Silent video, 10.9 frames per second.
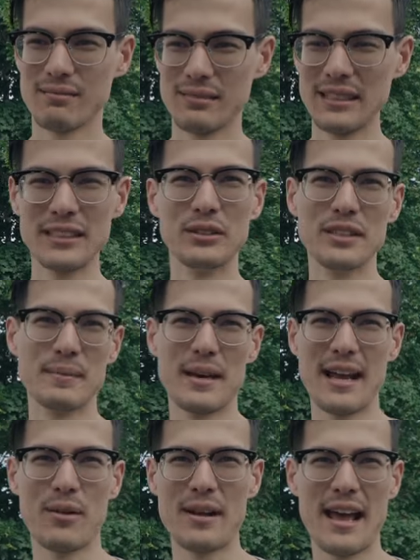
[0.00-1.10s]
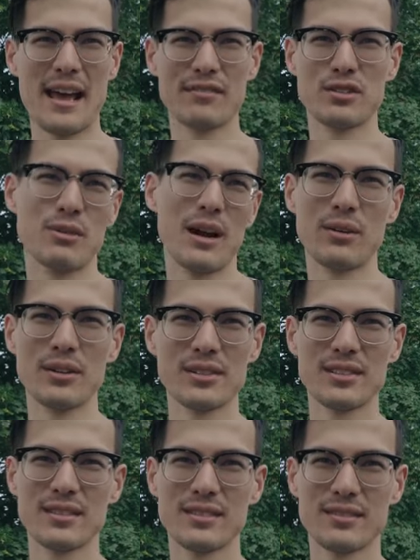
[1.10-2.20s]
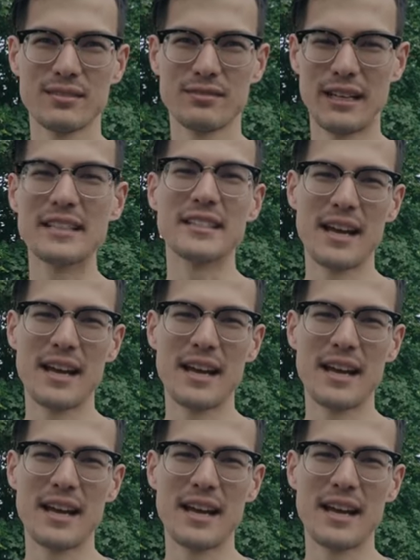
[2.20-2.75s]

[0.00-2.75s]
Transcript: really only about an hour and a half, two hours flight